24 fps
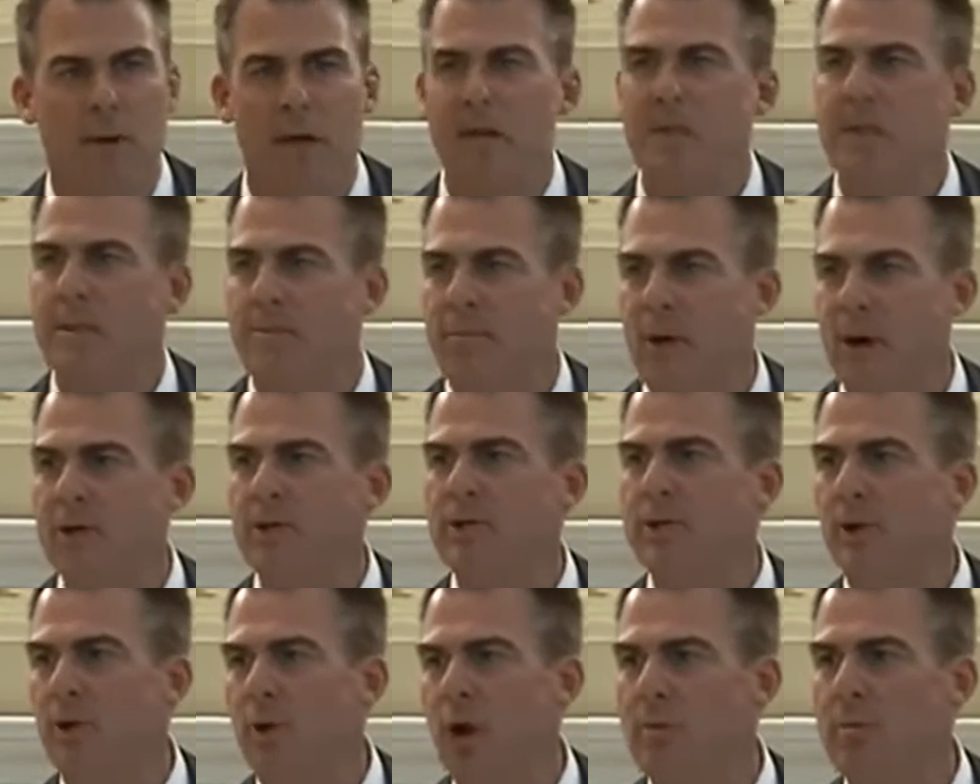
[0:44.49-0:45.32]
In the
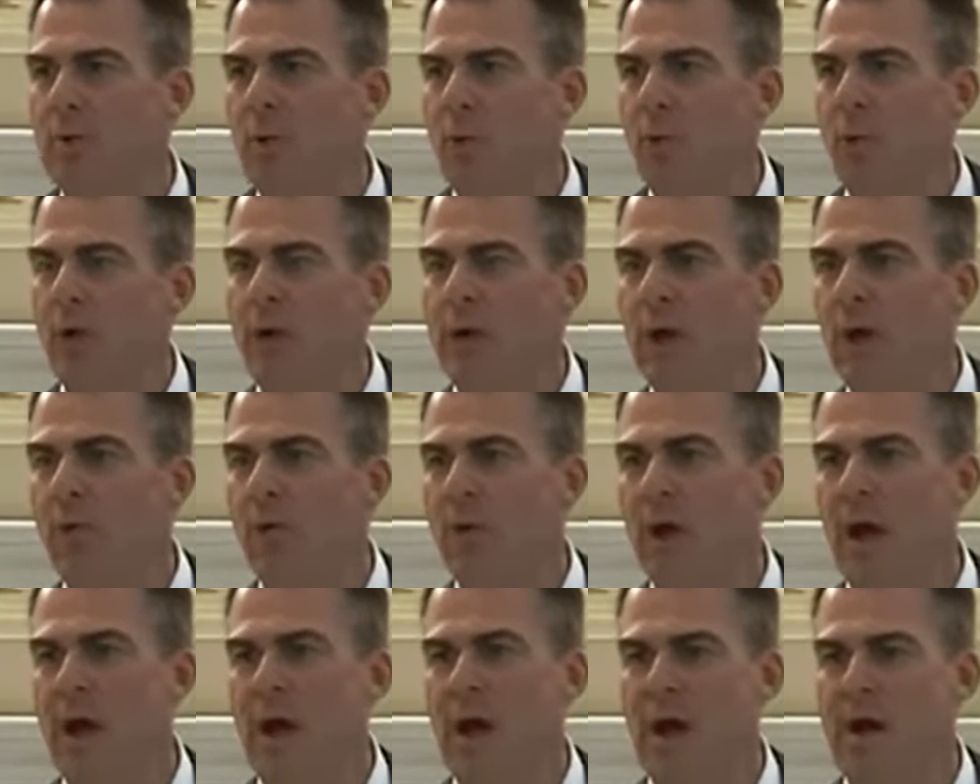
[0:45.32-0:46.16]
budget agreement, we don't
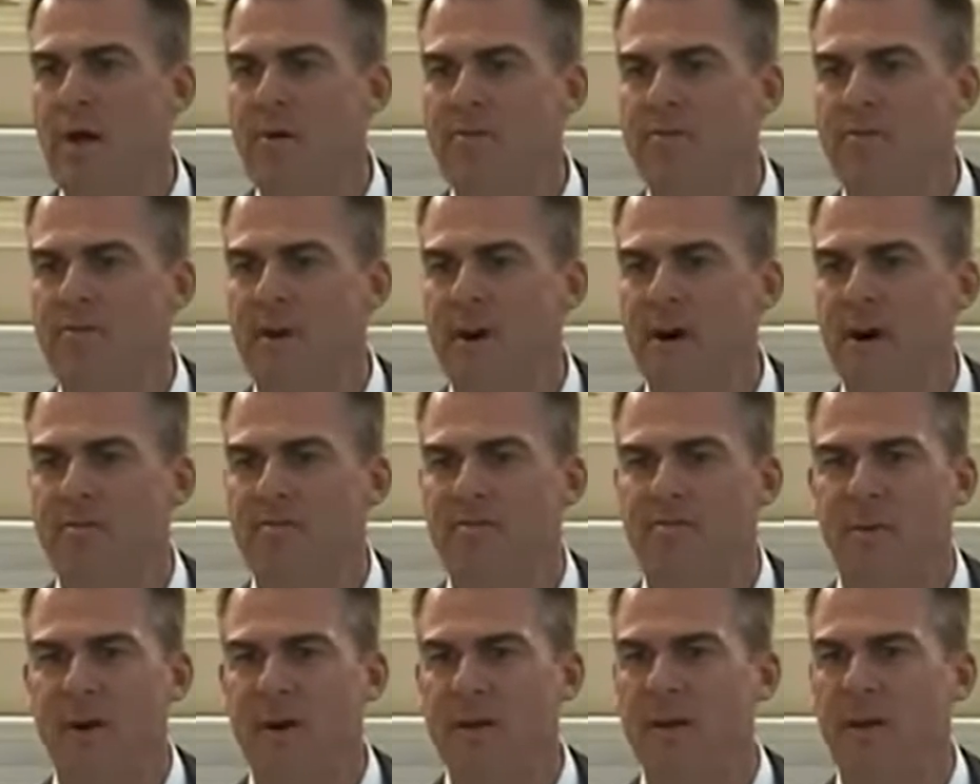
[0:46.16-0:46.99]
have
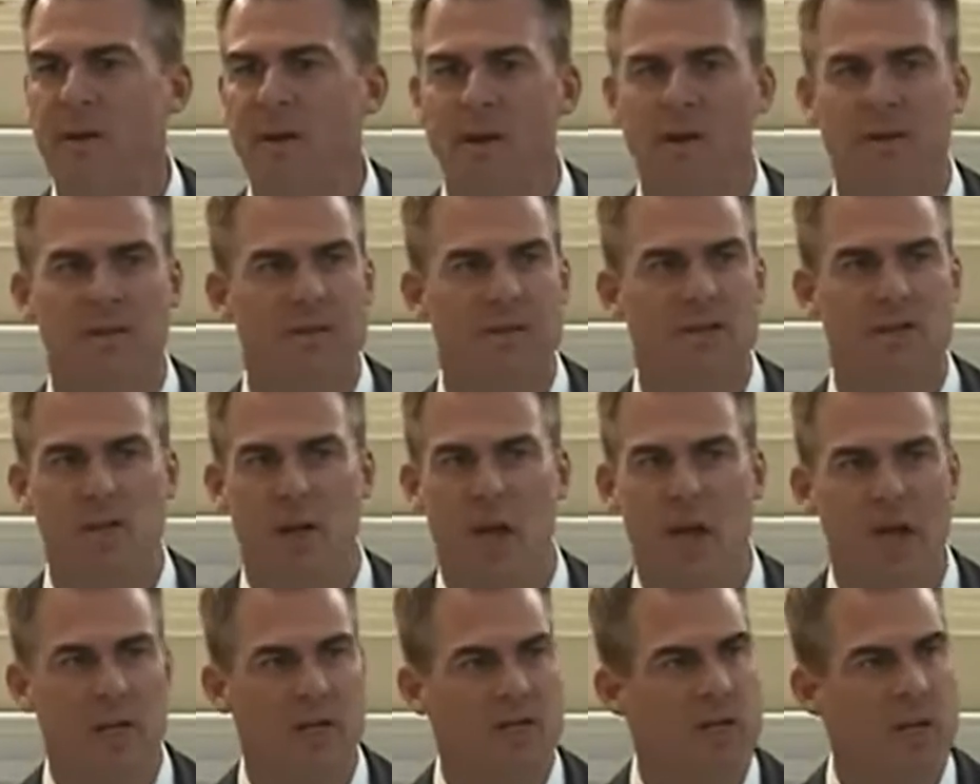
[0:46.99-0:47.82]
funding to
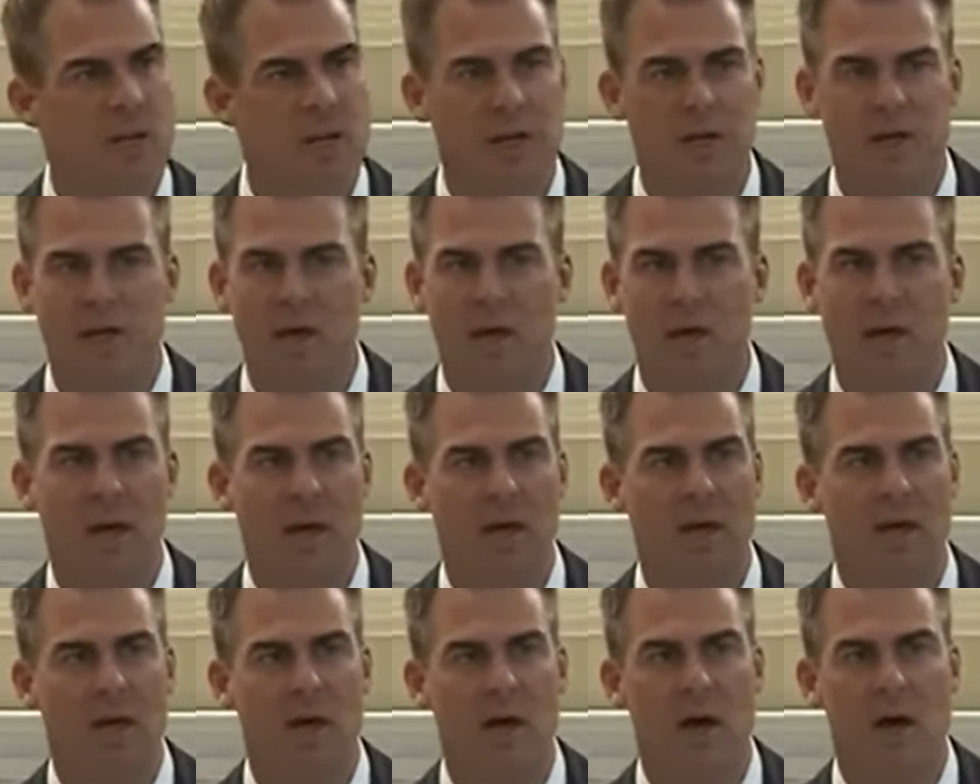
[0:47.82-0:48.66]
change
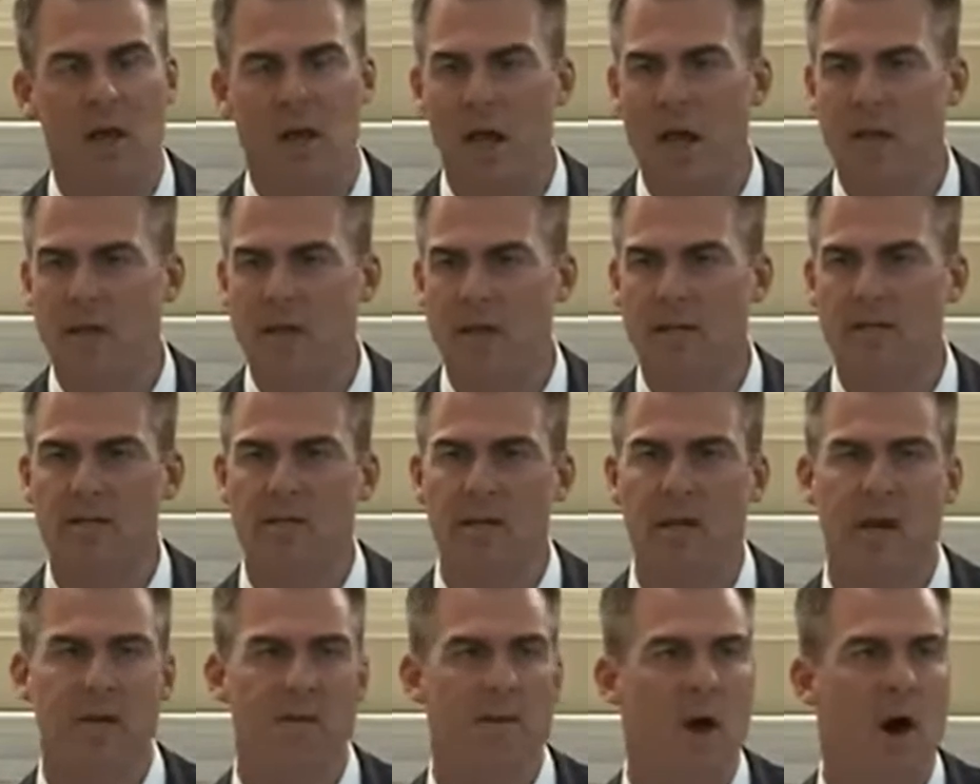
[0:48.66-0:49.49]
anything. Like they
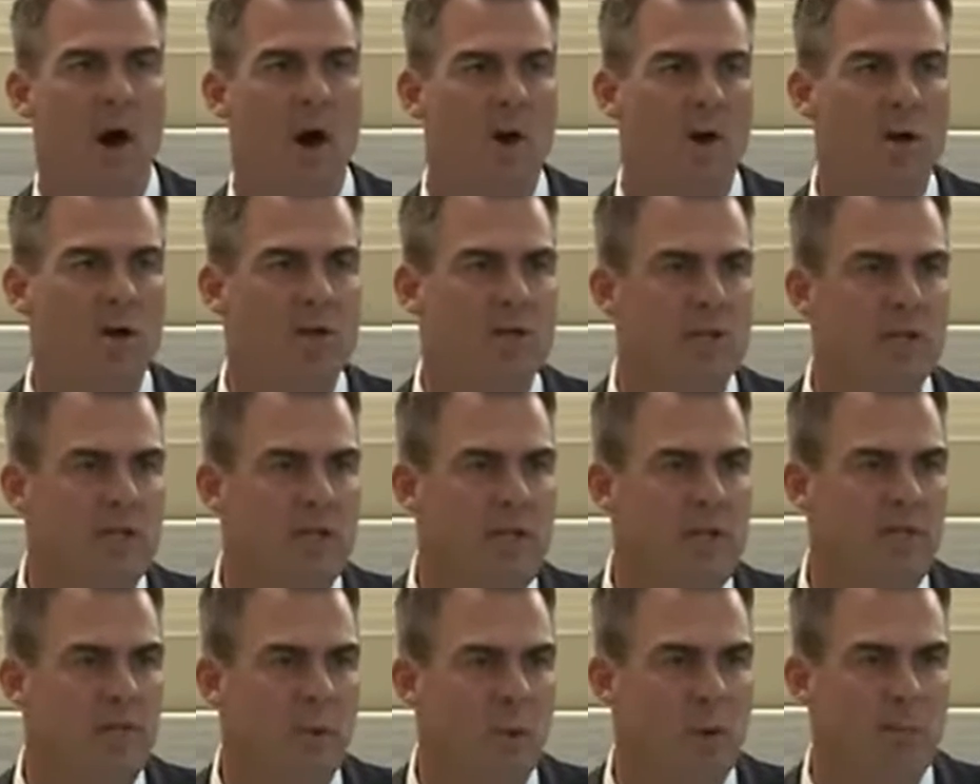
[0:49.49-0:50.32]
said, the
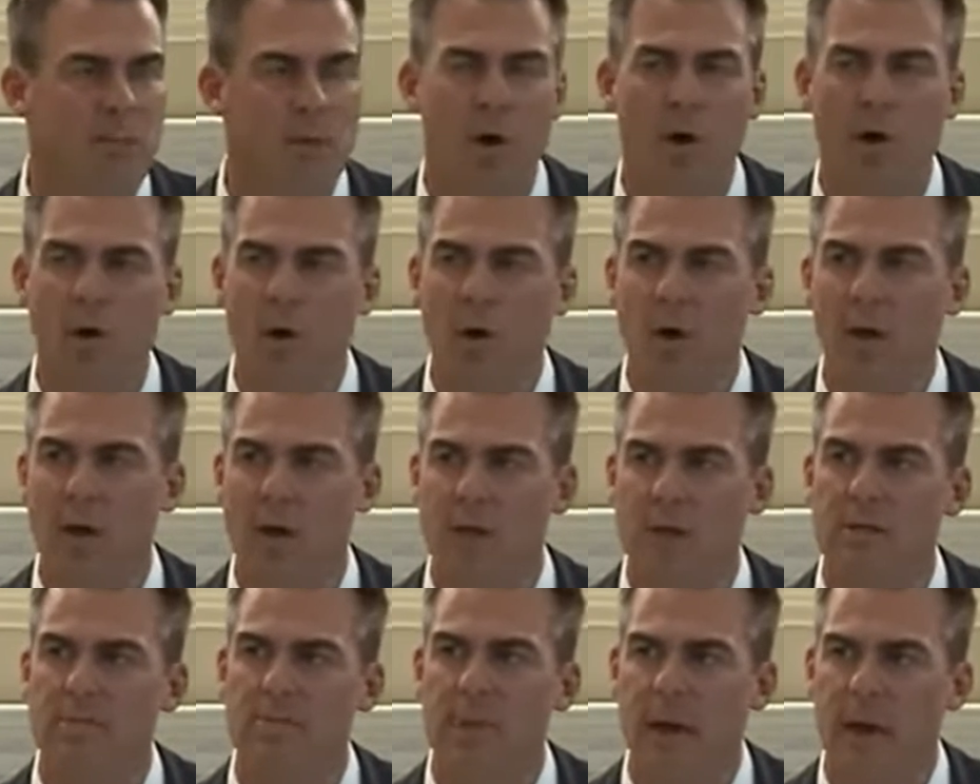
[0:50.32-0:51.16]
$164 million in
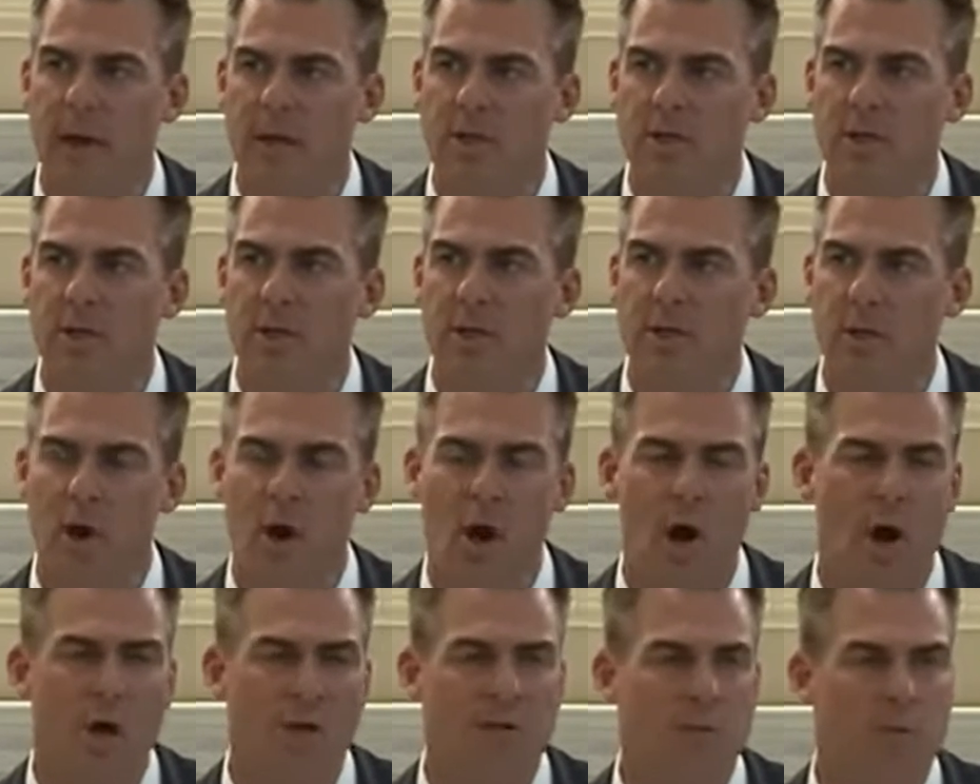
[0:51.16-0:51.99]
expansion
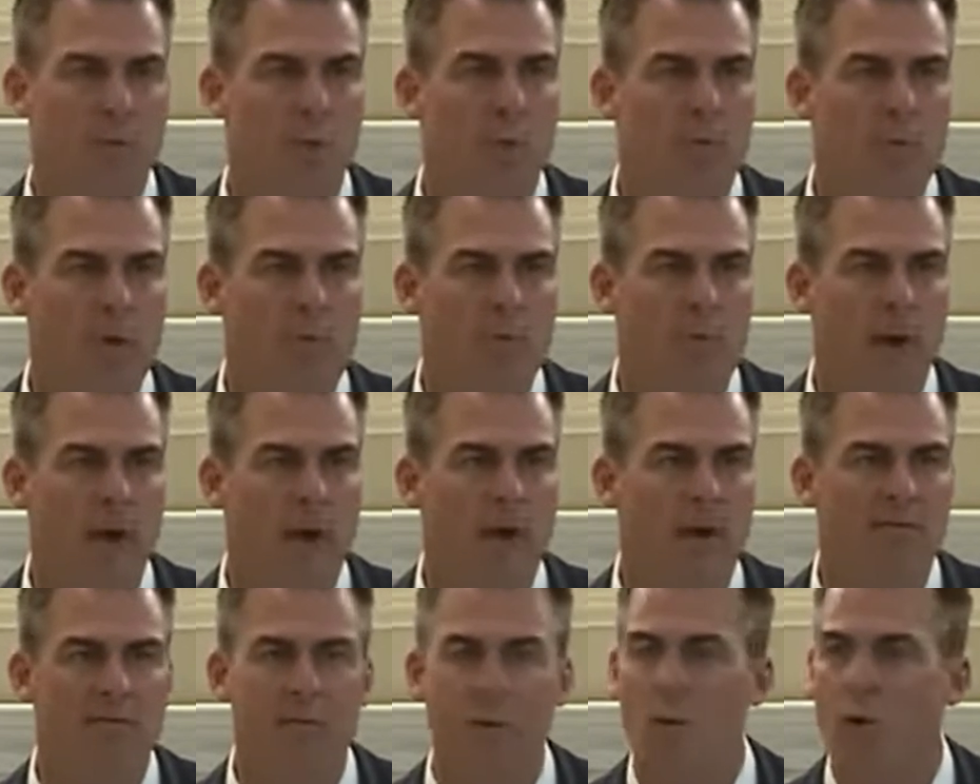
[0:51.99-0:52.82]
costs will be
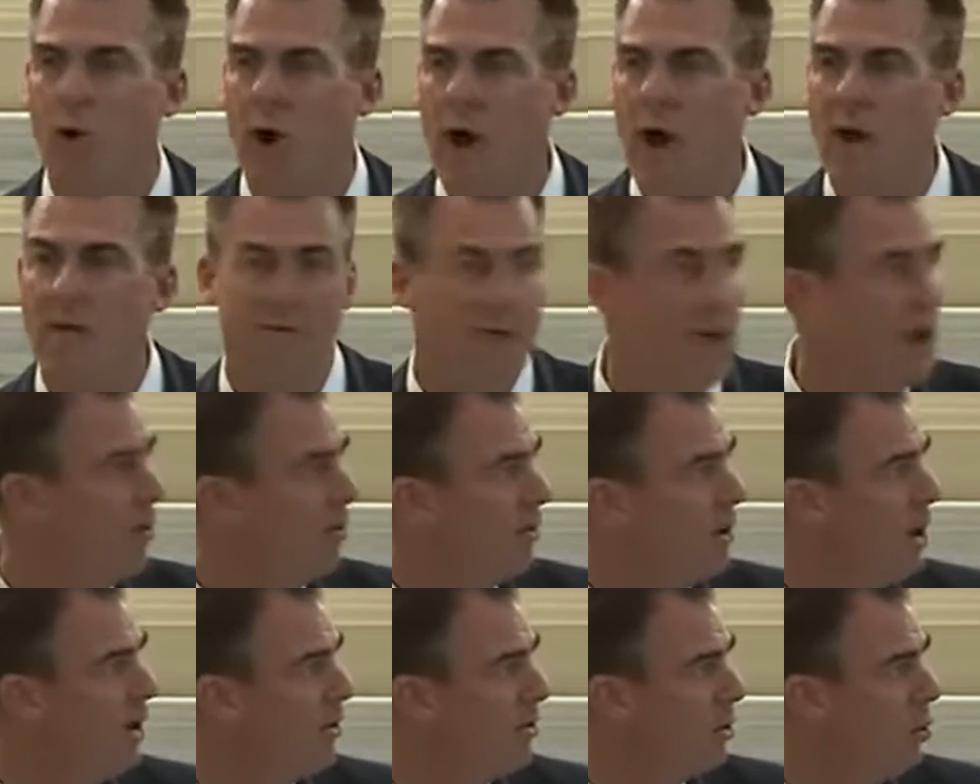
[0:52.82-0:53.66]
paid for out of the
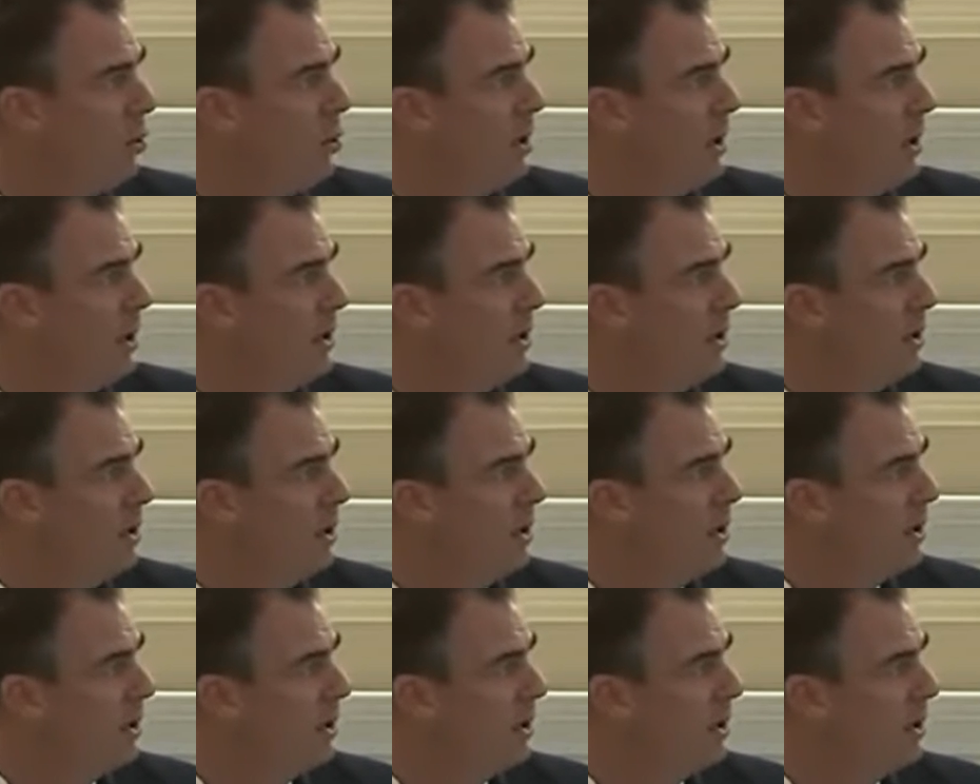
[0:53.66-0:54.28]
healthcare authority.